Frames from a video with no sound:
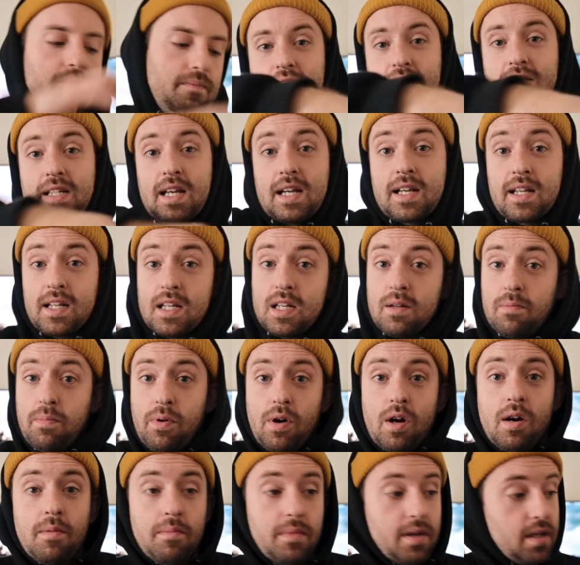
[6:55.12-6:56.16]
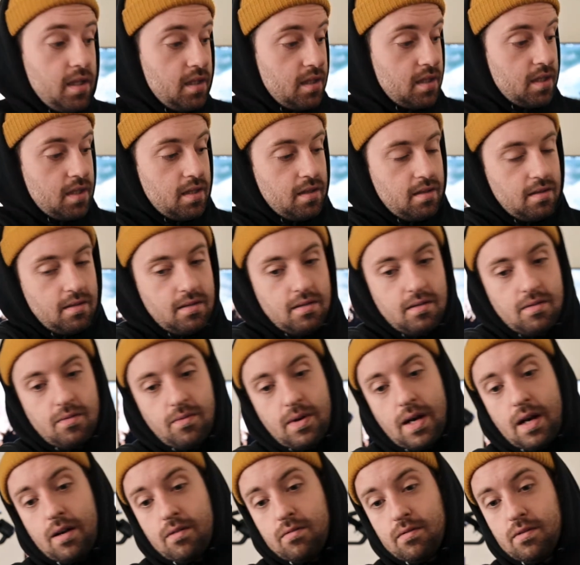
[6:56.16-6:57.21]
Second compartment.
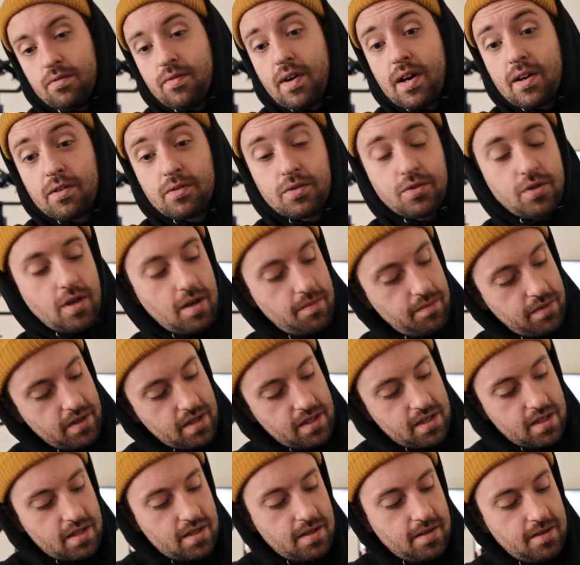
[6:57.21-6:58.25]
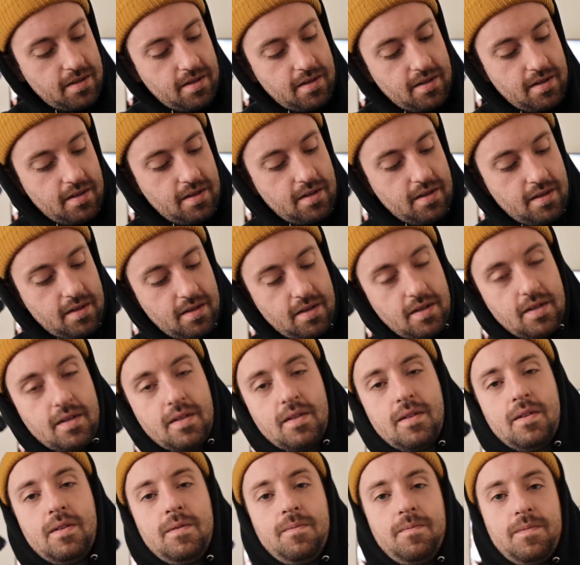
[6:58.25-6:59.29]
Wow, if I drop this.
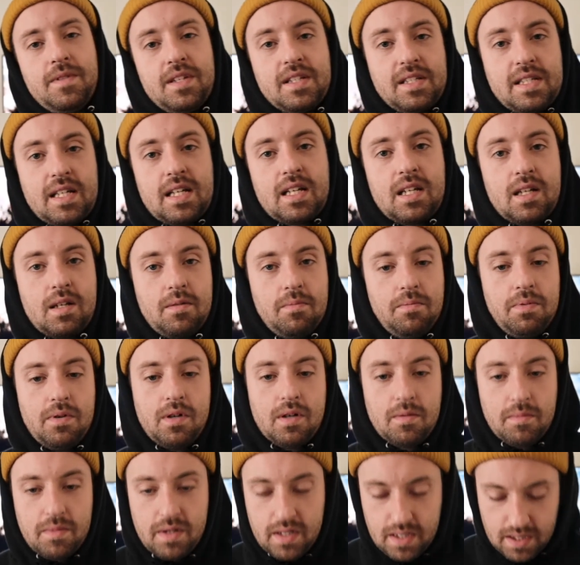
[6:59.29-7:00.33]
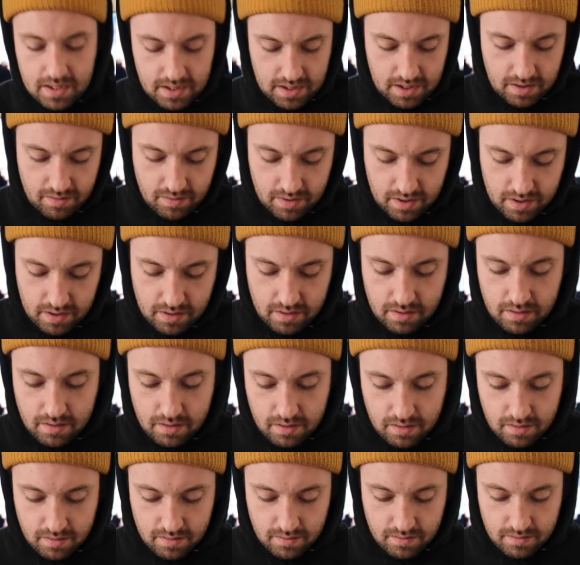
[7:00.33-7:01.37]
Second compartment, here we go.